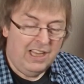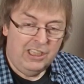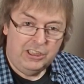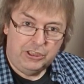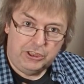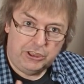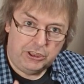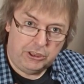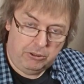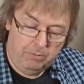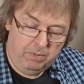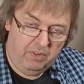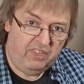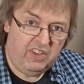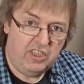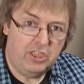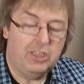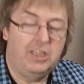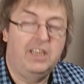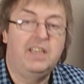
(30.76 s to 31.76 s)

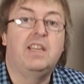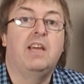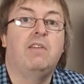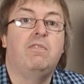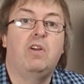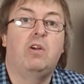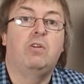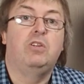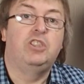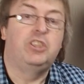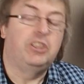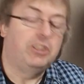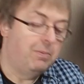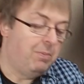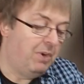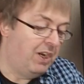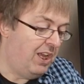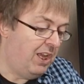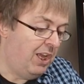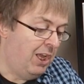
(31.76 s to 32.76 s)
Superficially, they're very
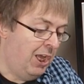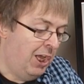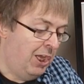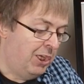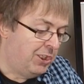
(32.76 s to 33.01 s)
similar,